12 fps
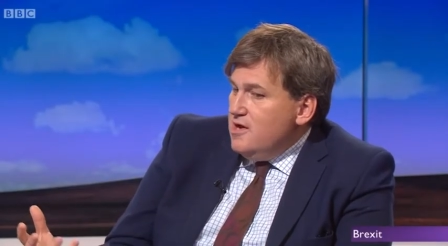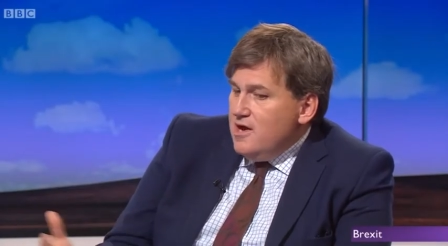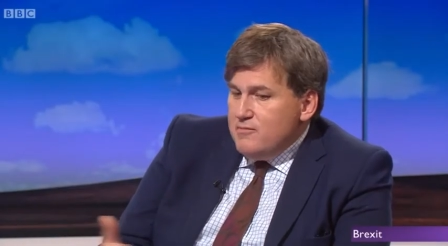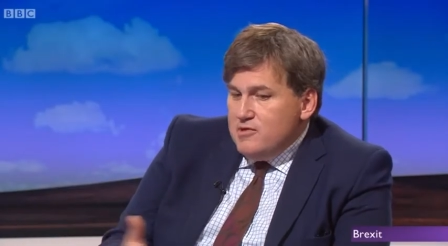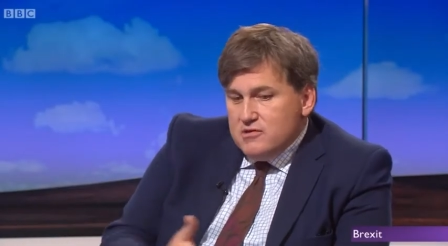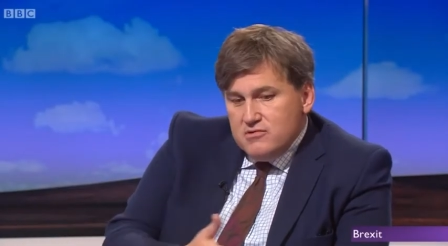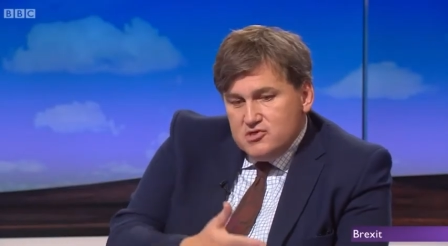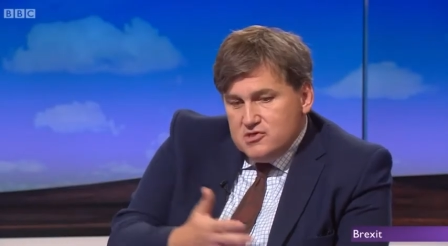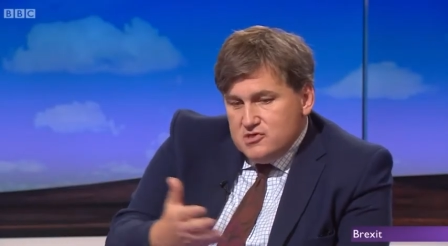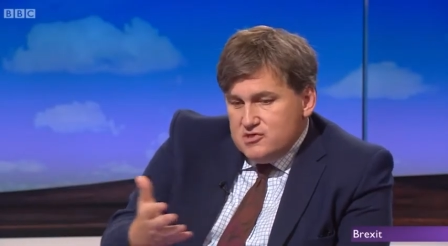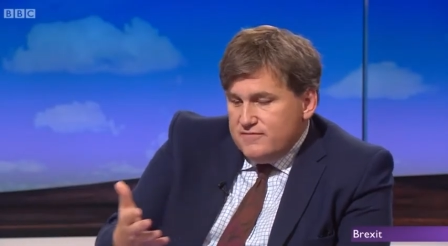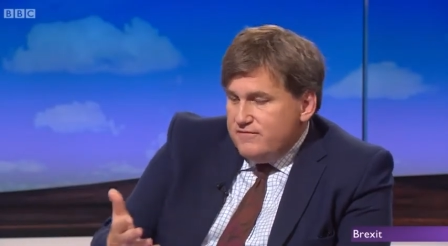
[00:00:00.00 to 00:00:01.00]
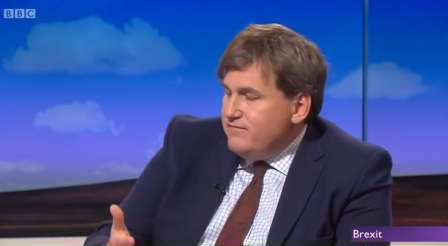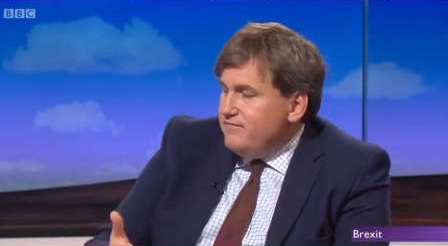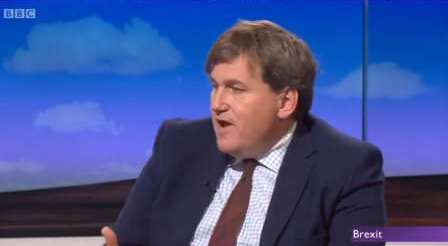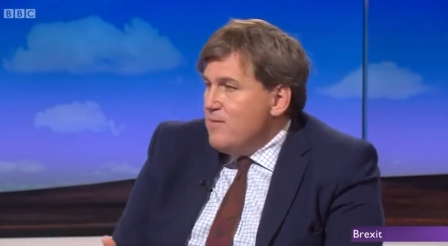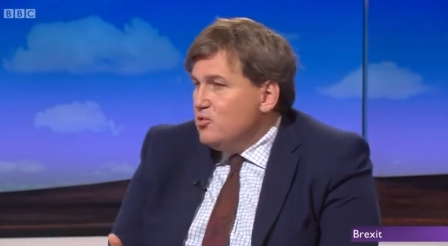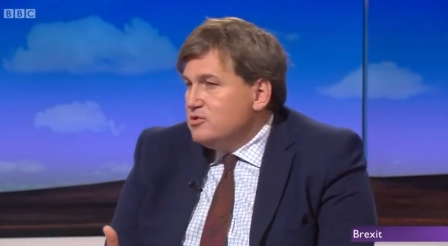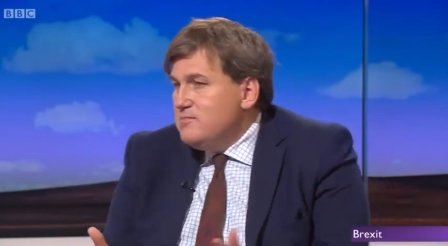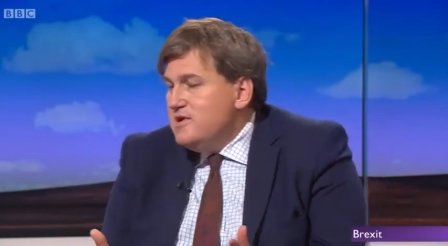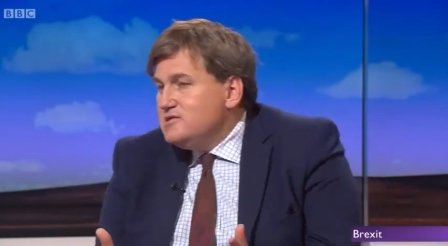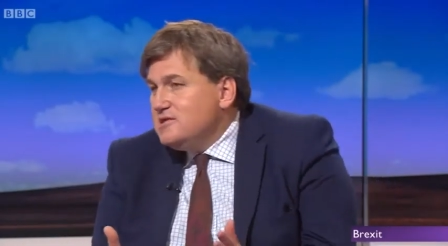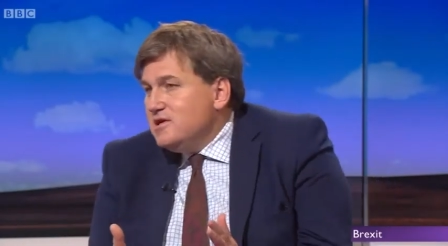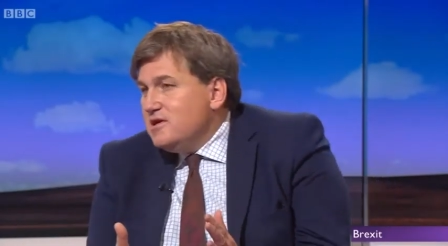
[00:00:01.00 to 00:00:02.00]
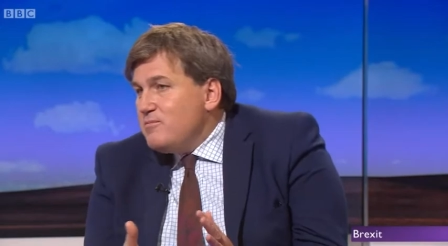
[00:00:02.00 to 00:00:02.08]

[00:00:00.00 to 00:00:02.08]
I mean, there is this fabled meeting,